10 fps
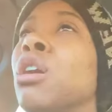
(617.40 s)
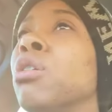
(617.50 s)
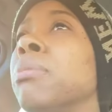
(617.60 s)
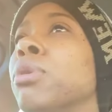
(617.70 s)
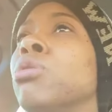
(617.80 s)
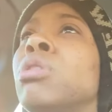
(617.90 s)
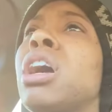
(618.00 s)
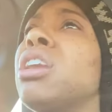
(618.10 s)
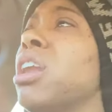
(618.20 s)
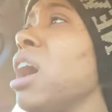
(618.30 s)
on the mood.
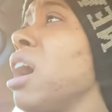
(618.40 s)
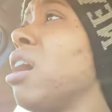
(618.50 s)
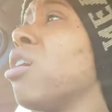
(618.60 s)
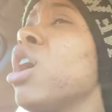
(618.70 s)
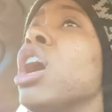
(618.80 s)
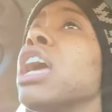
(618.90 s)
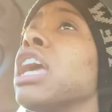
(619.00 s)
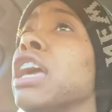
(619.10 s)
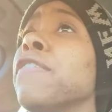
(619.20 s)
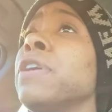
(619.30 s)

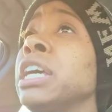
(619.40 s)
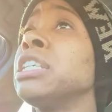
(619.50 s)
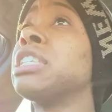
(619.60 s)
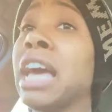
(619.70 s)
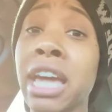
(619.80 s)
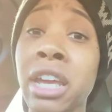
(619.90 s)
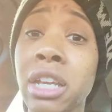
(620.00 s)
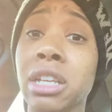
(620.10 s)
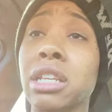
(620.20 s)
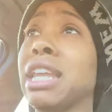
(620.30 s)
No. If he said
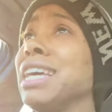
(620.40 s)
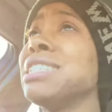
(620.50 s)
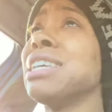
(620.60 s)
it, that's